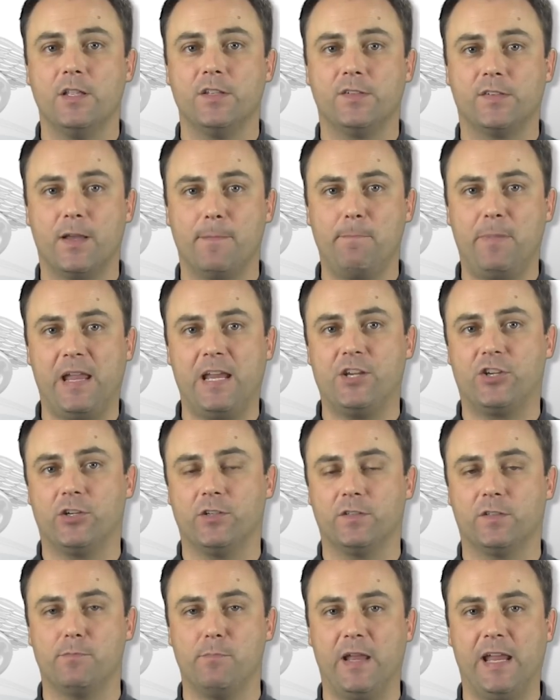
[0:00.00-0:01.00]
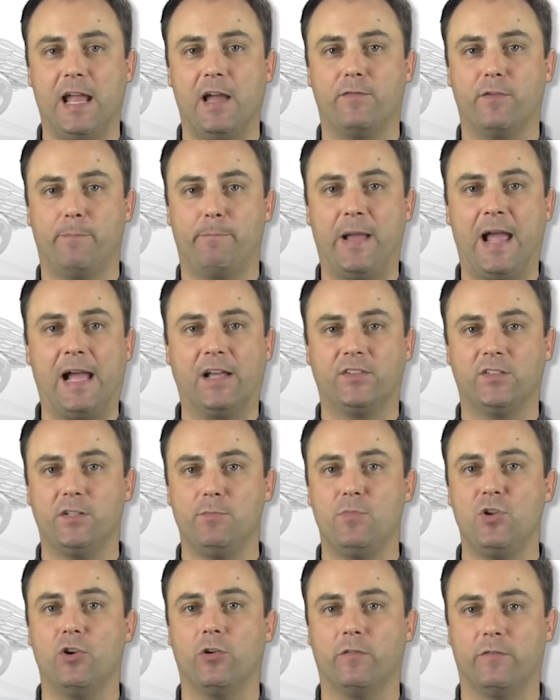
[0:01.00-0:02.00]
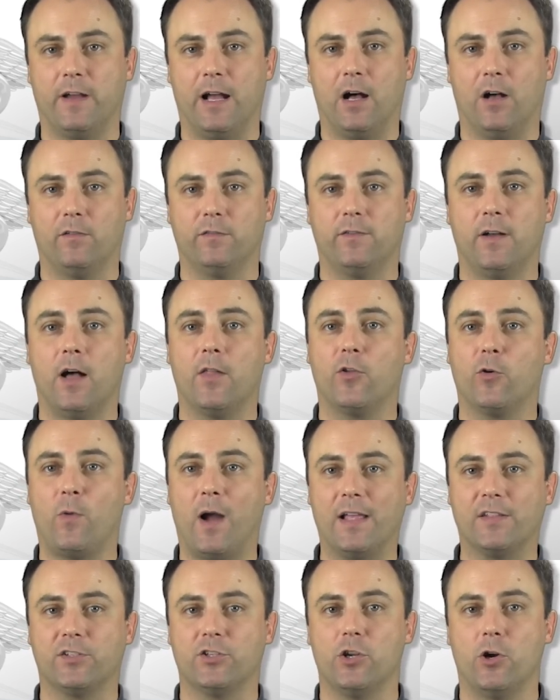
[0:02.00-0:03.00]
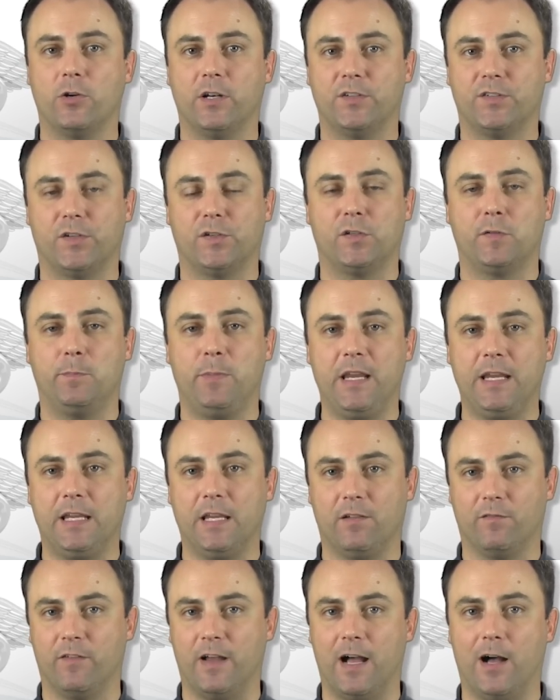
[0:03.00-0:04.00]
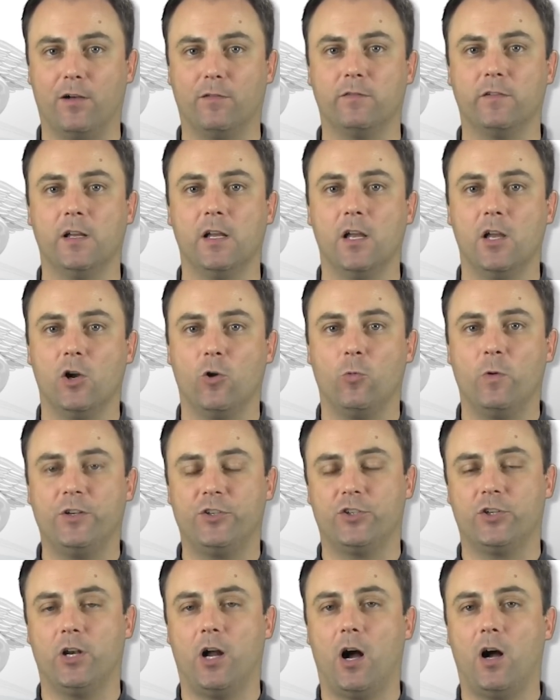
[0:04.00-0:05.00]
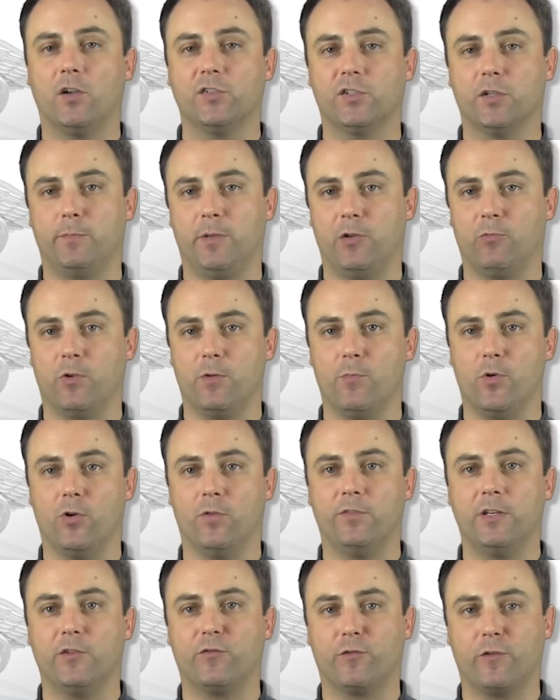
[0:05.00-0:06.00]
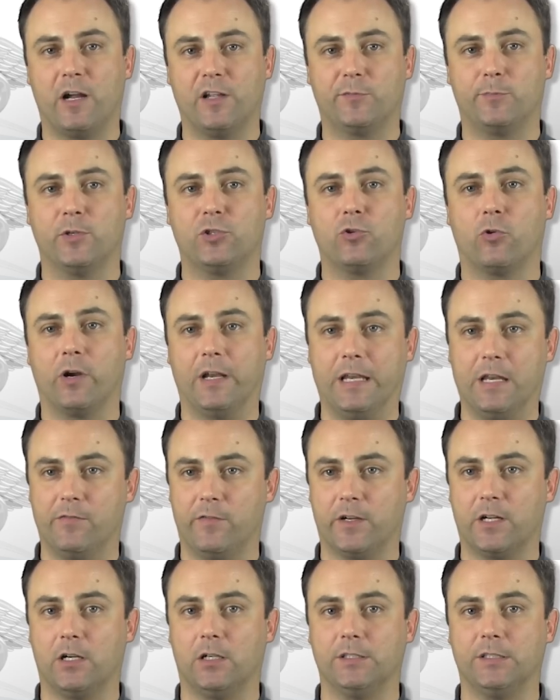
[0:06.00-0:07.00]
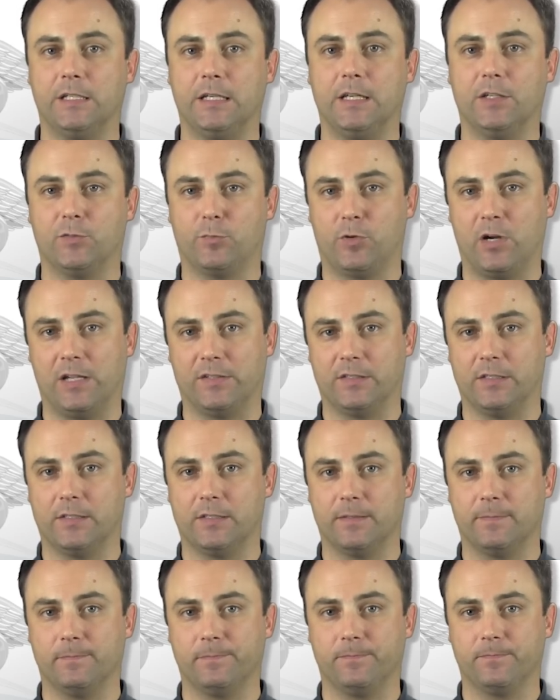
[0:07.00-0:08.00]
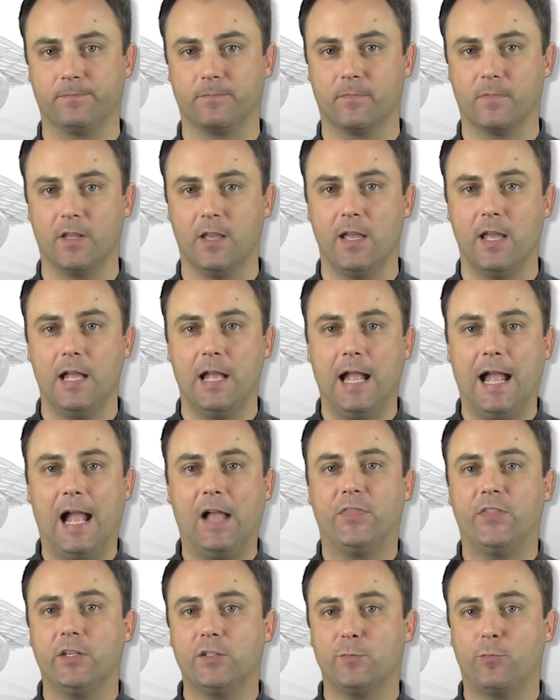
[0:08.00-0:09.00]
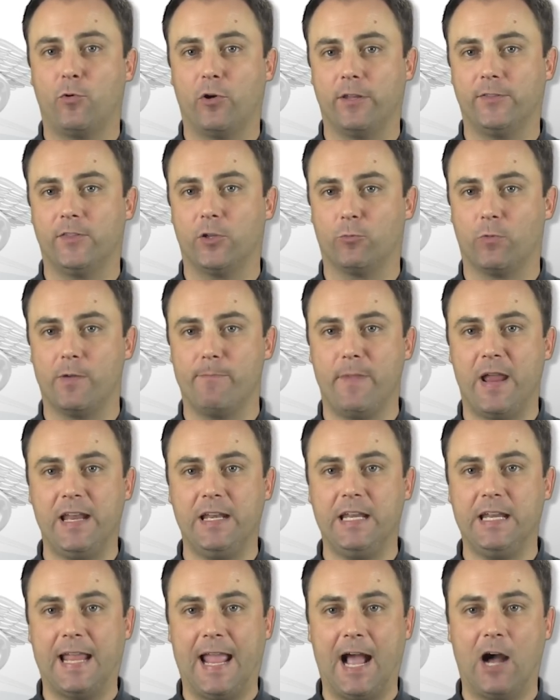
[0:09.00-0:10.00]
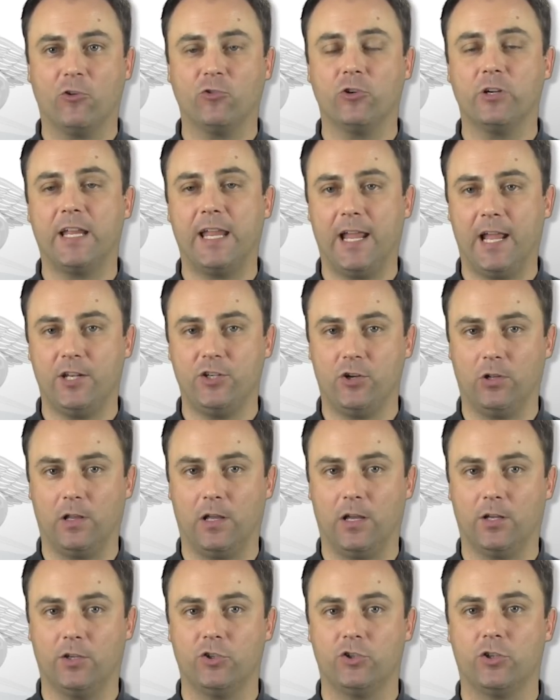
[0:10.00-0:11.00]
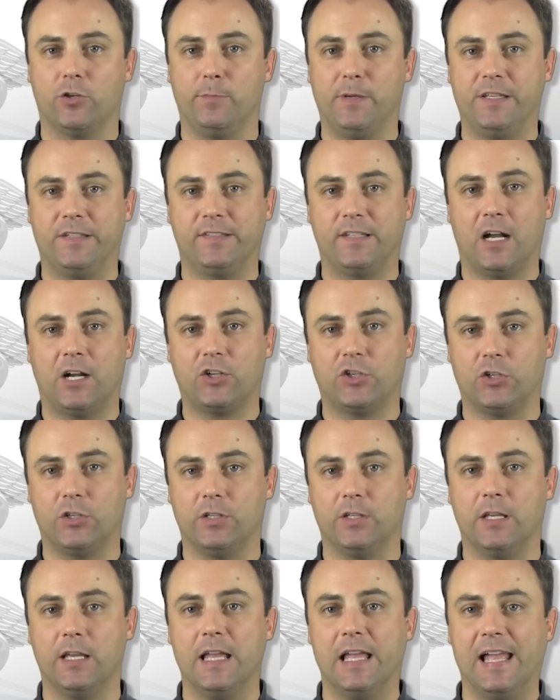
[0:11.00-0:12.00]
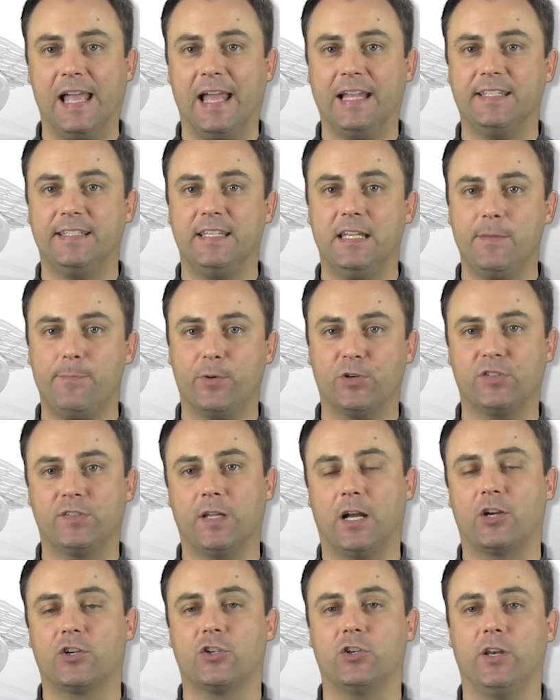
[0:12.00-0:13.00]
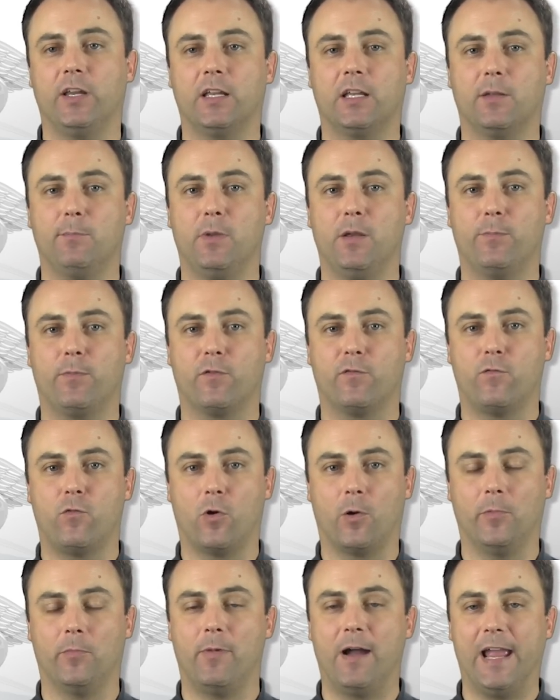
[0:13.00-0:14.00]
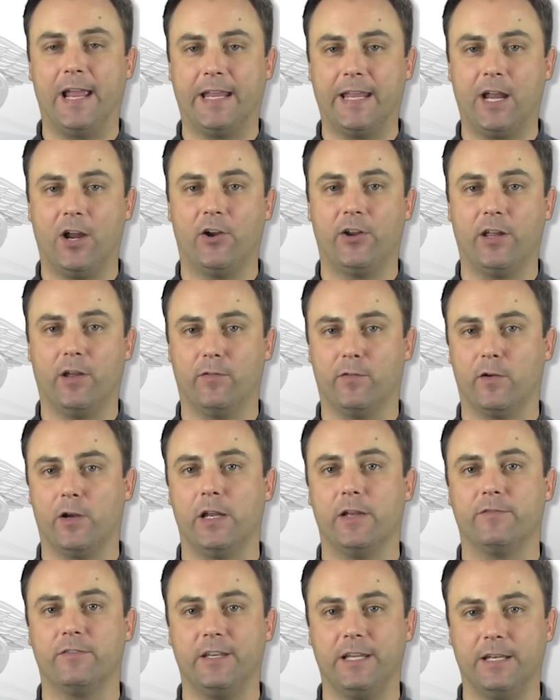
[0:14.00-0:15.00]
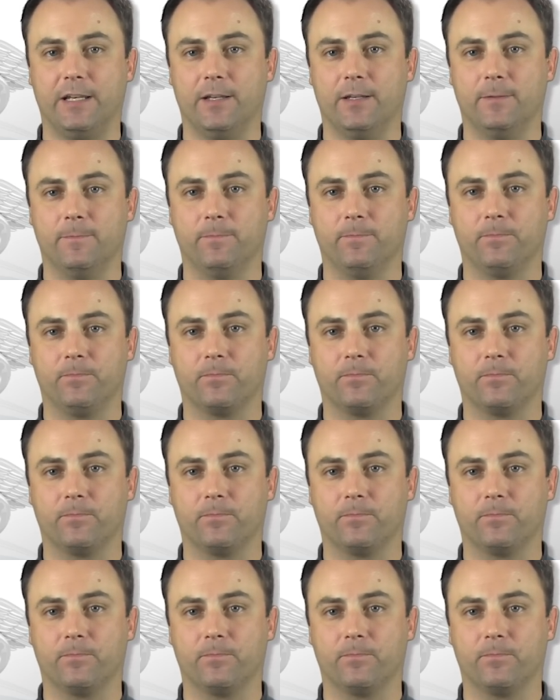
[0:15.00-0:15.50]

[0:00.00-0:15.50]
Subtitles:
Some patients may have a Passy-Muir valve, otherwise known as a speaking valve, which should also be removed if respiratory difficulty is present. At this point, the remaining outer cannula should be suctioned, and deeper suctioning can be performed by a caregiver if needed.